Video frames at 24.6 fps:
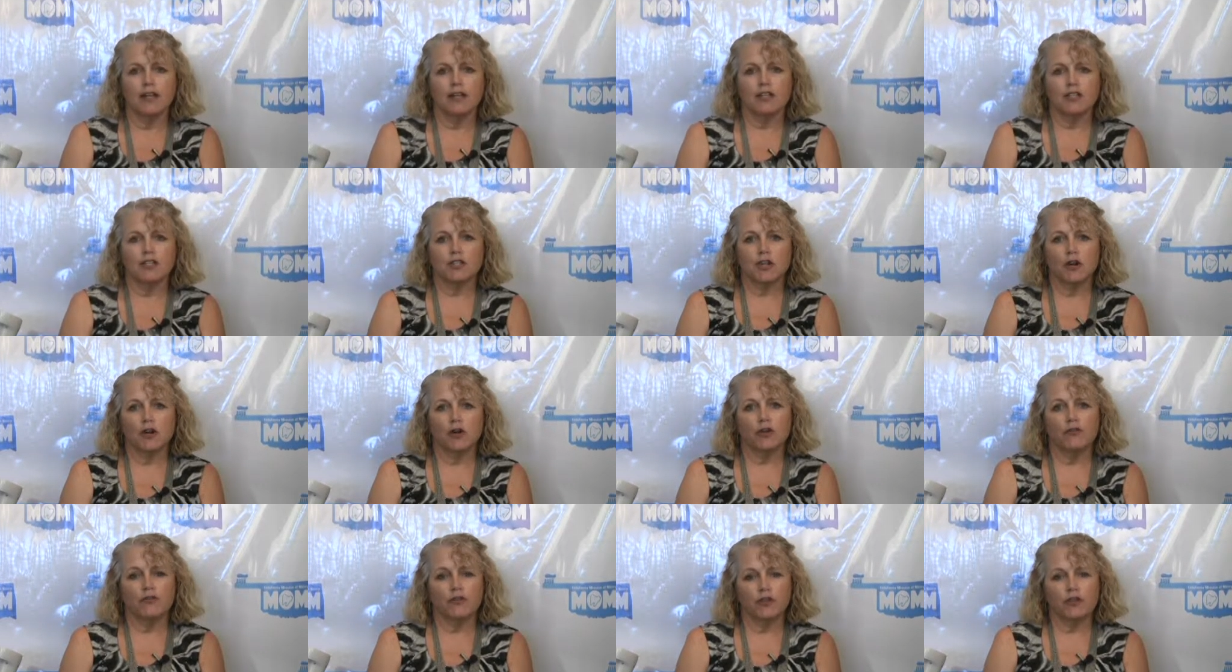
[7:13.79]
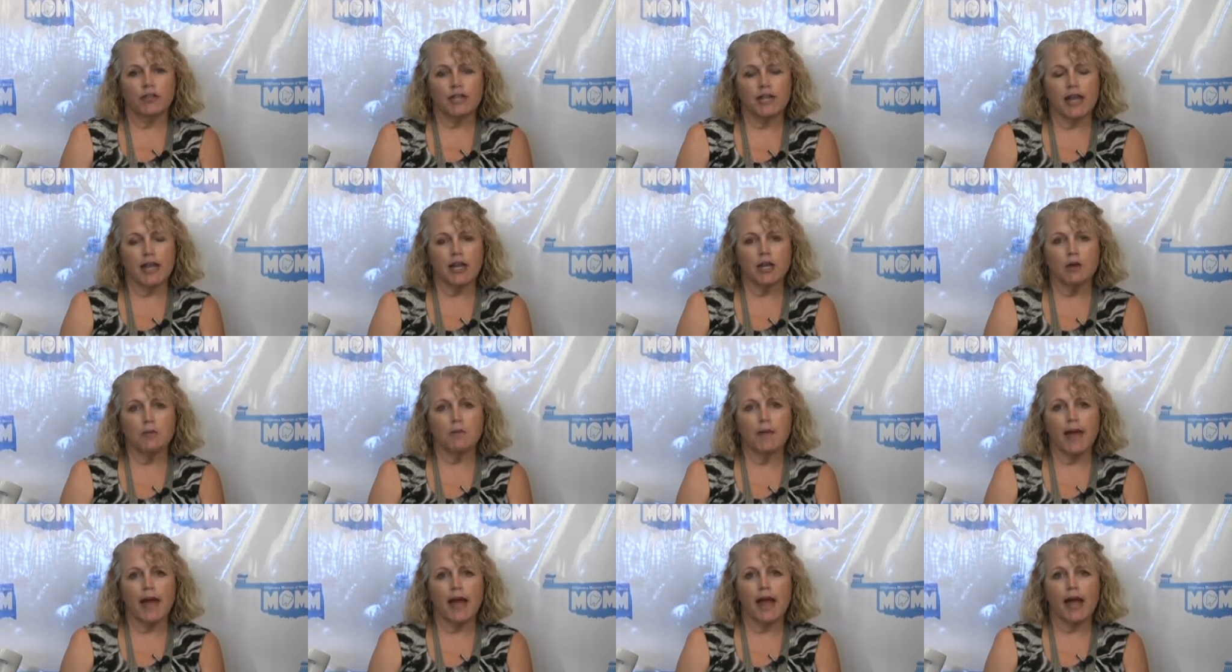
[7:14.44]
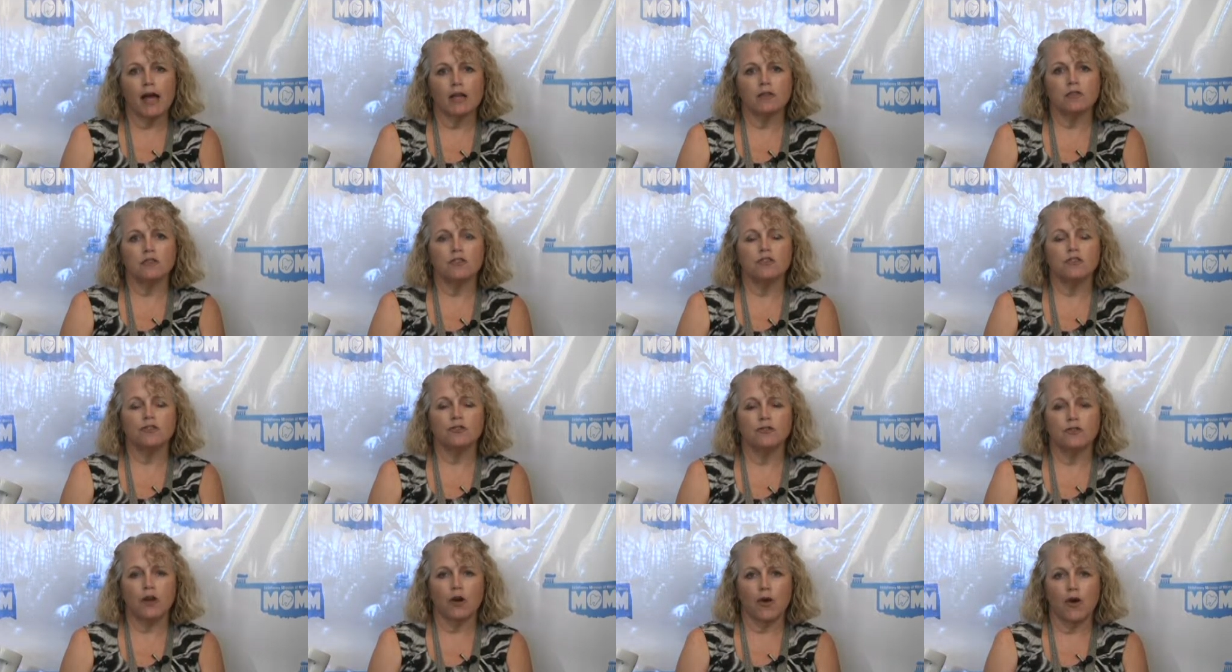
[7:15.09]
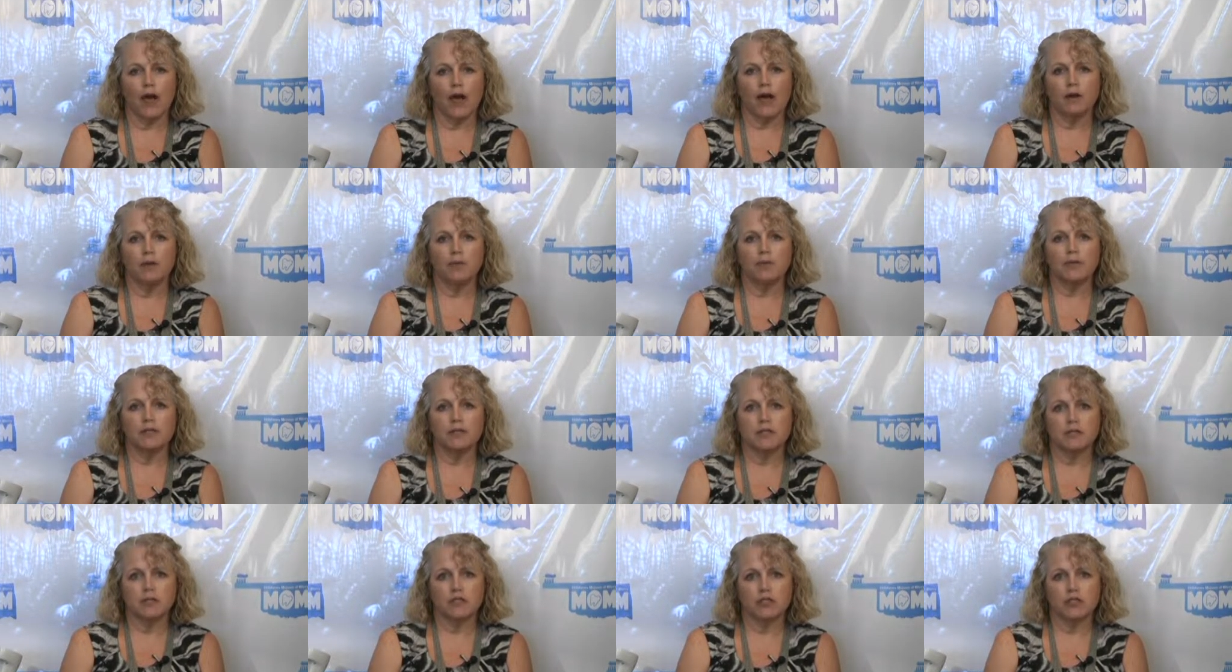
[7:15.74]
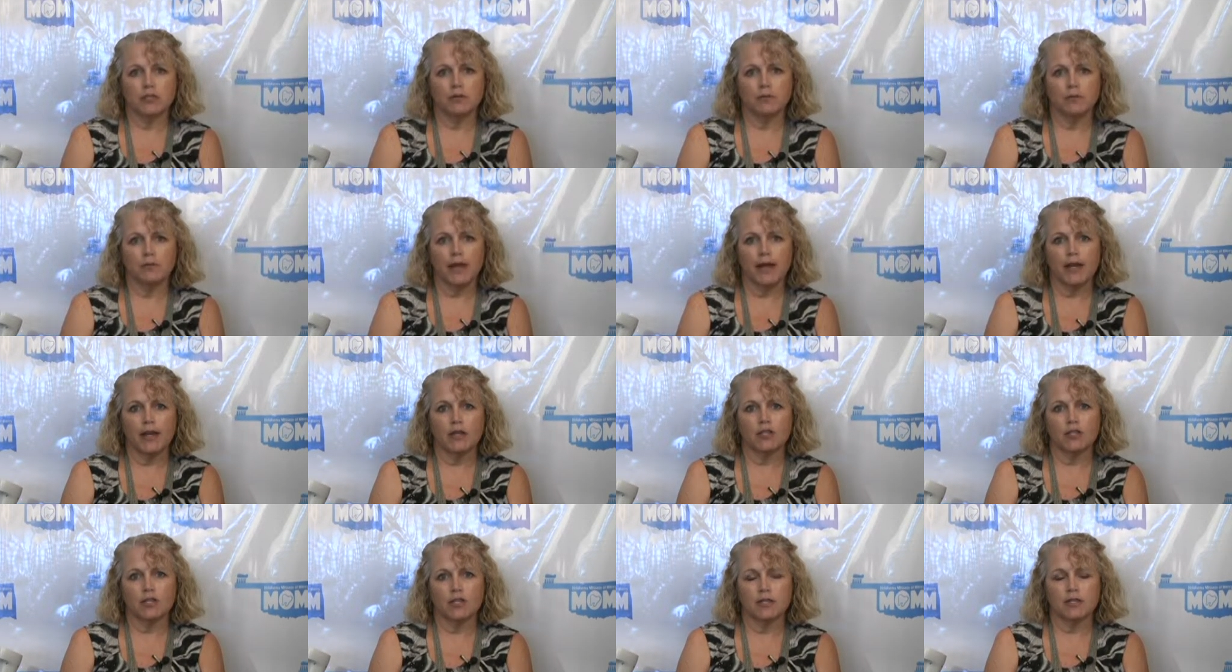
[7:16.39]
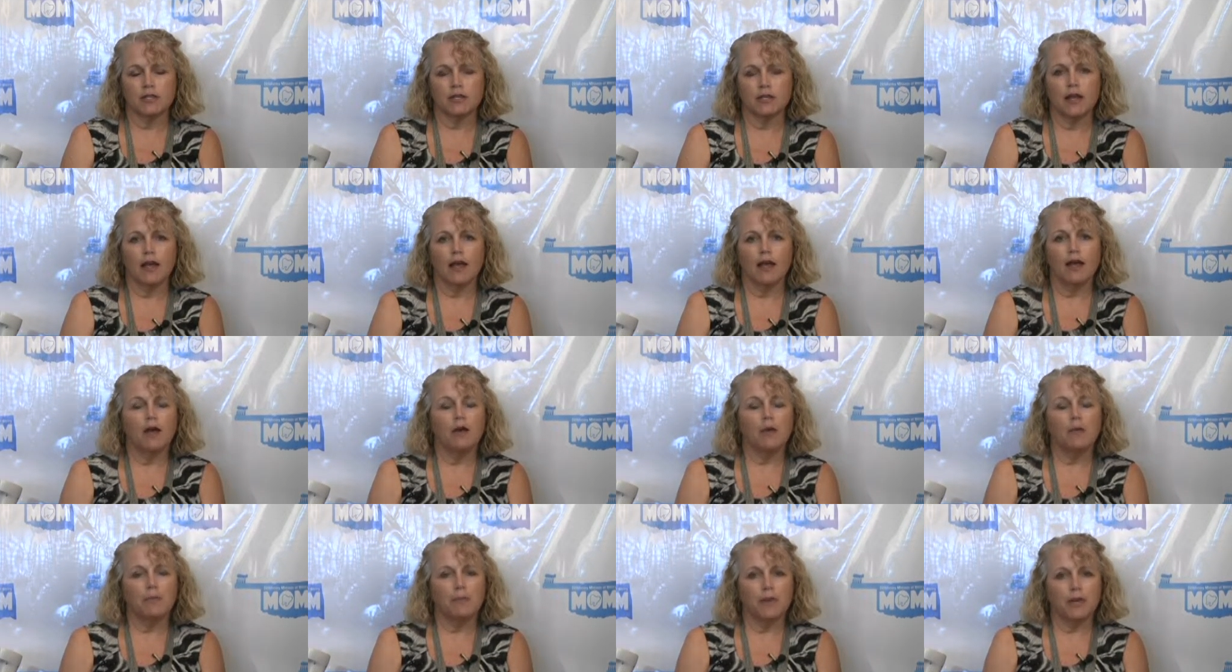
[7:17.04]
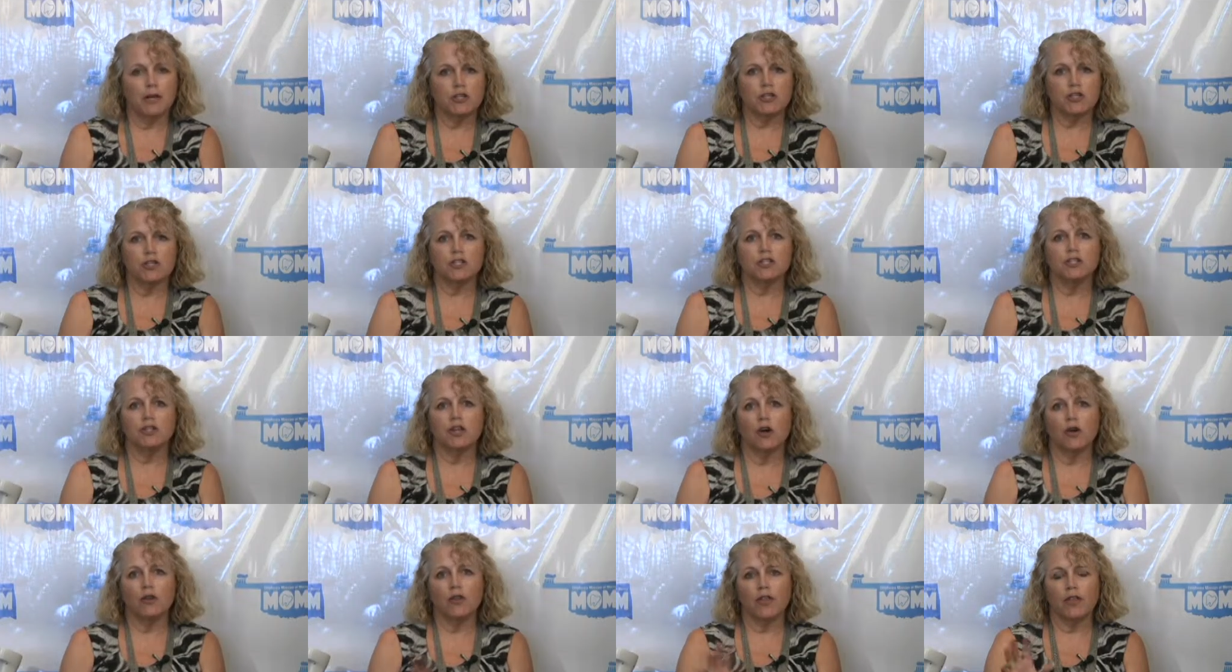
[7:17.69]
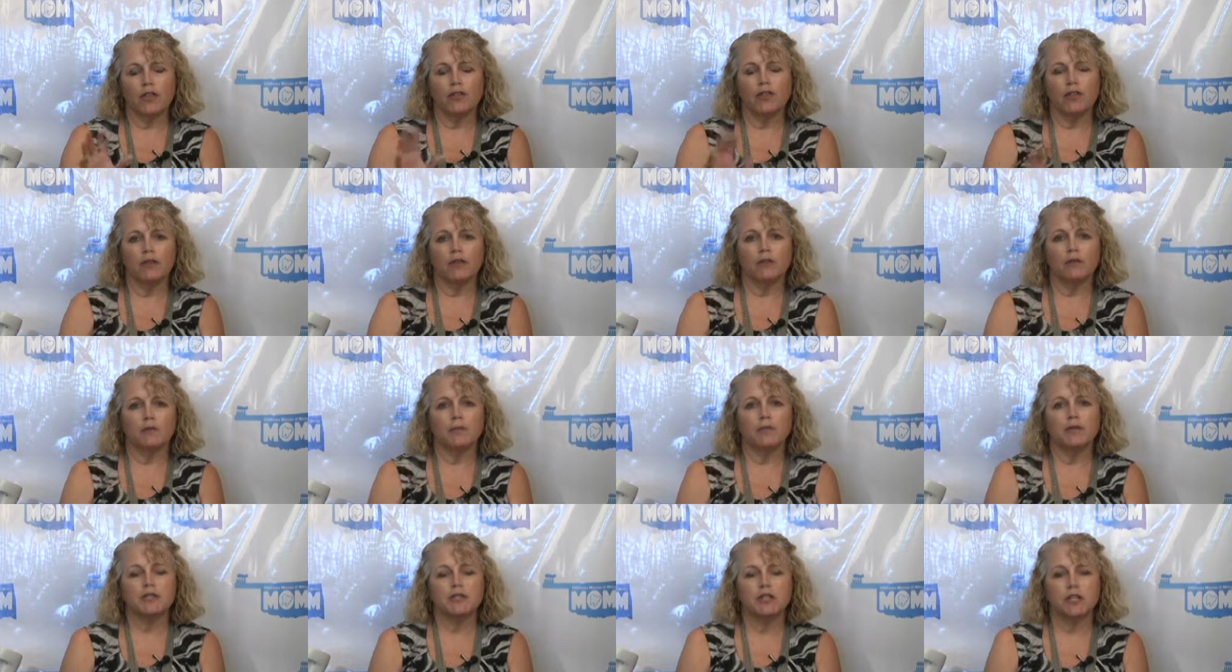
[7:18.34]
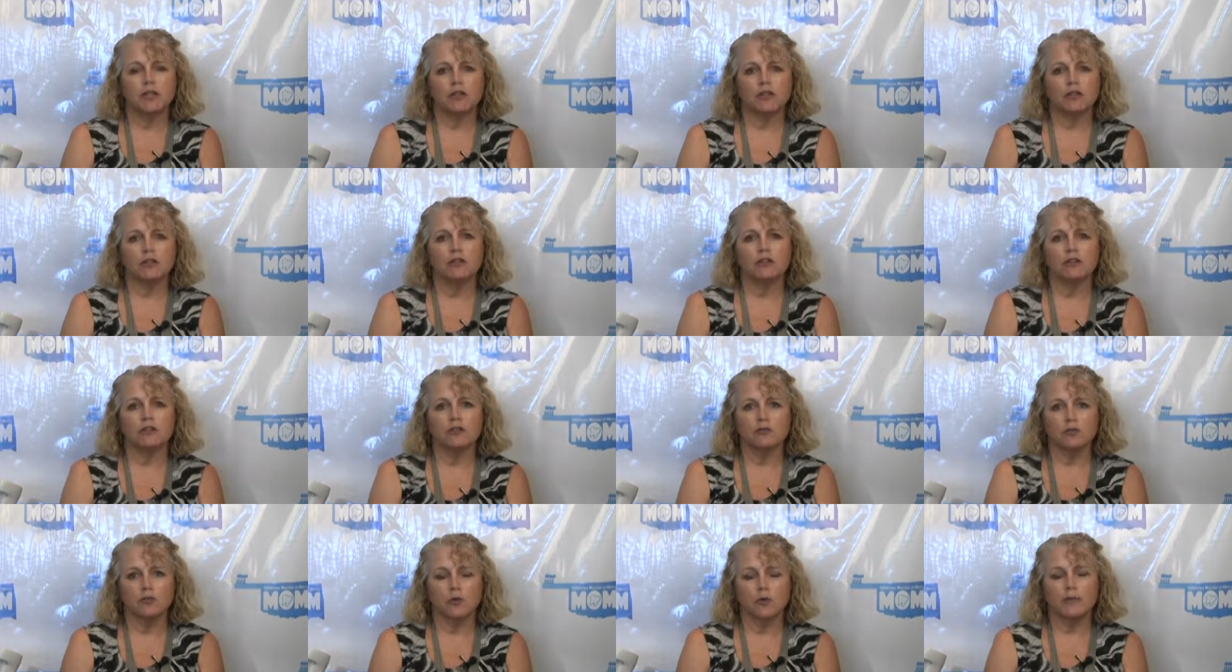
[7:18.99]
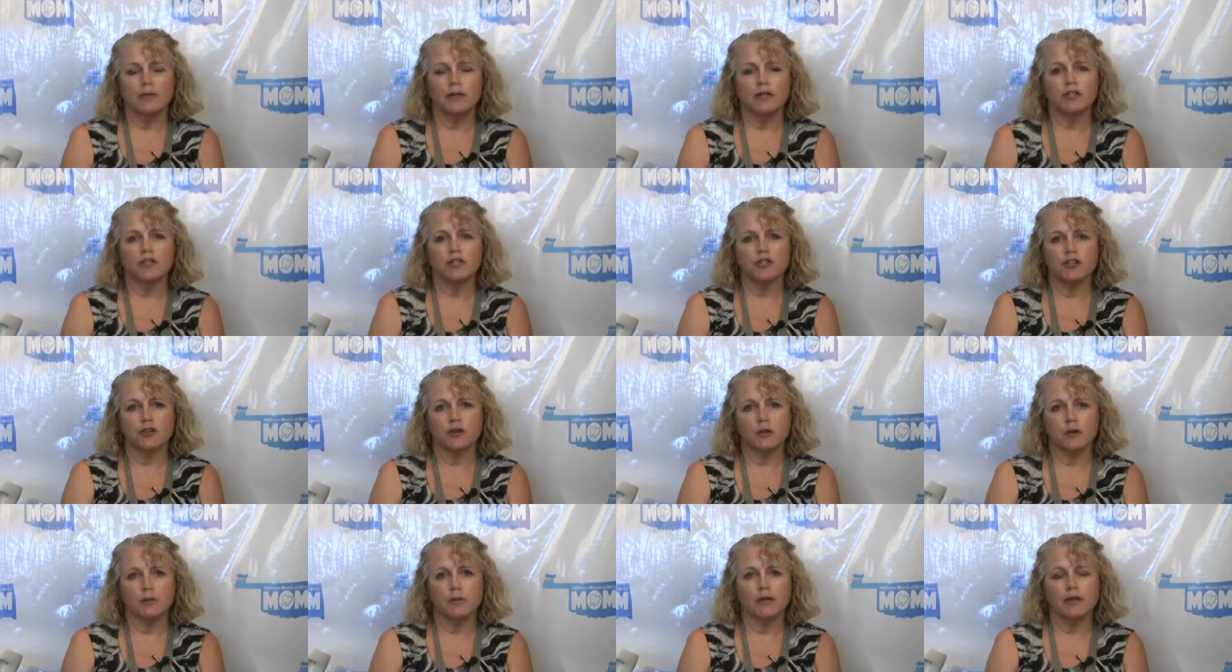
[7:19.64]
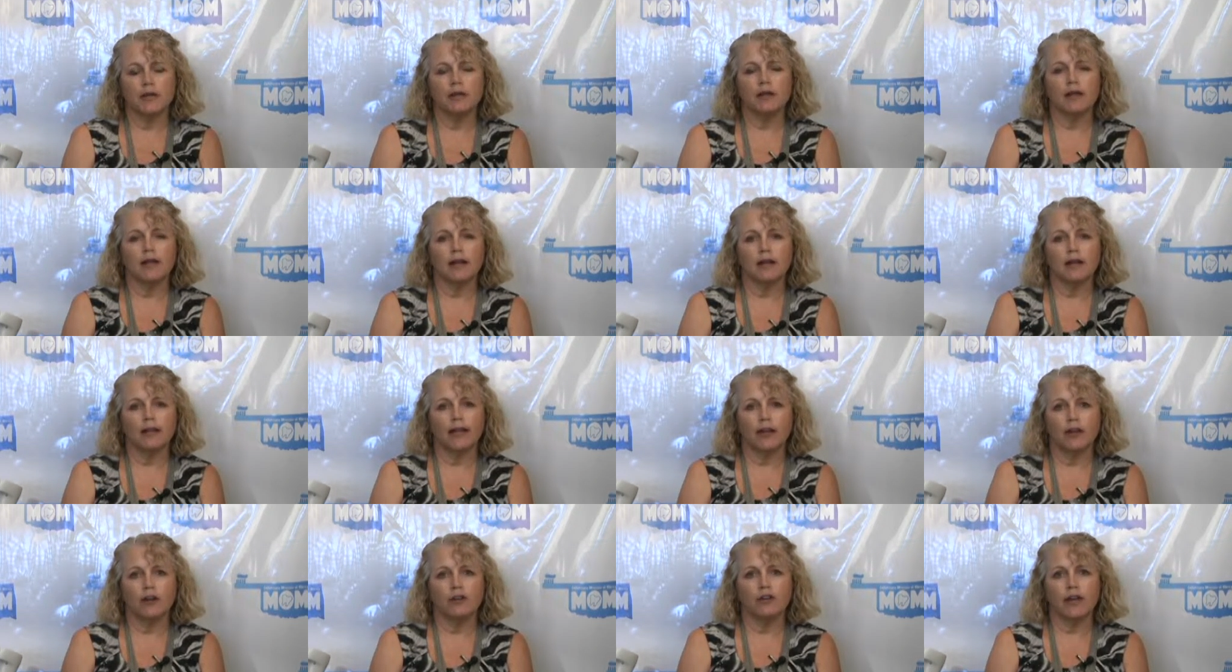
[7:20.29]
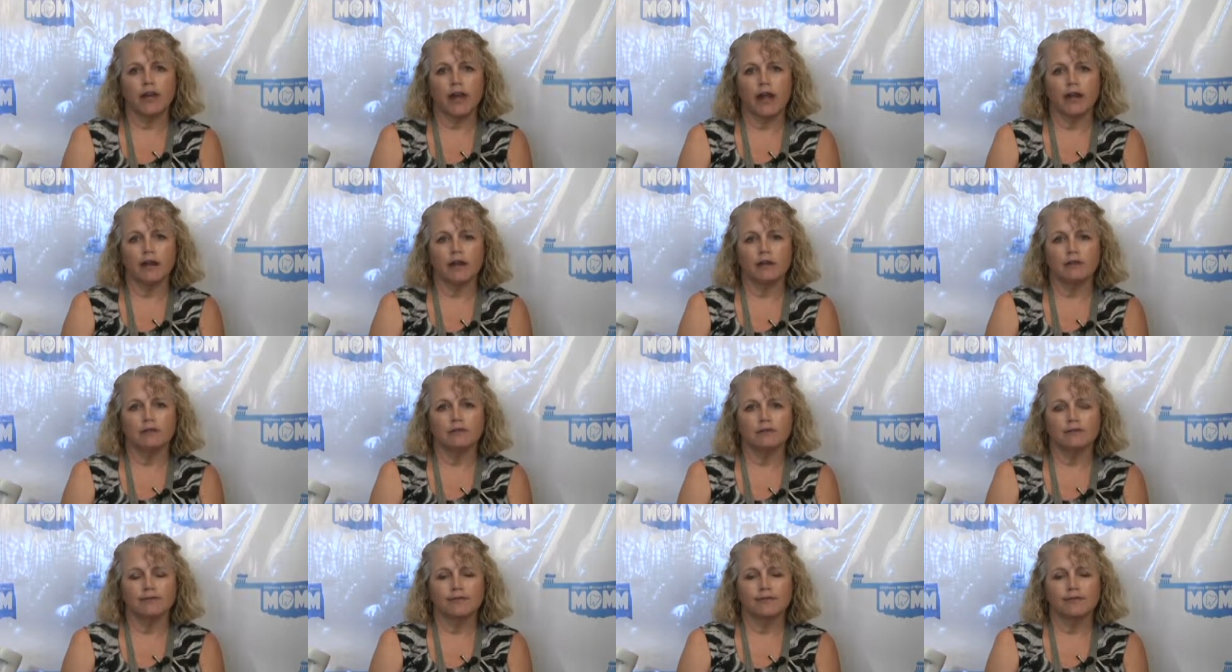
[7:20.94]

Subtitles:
So if you're taking pans, you know how to position patients, but just know that the particulars will be determined at a later date.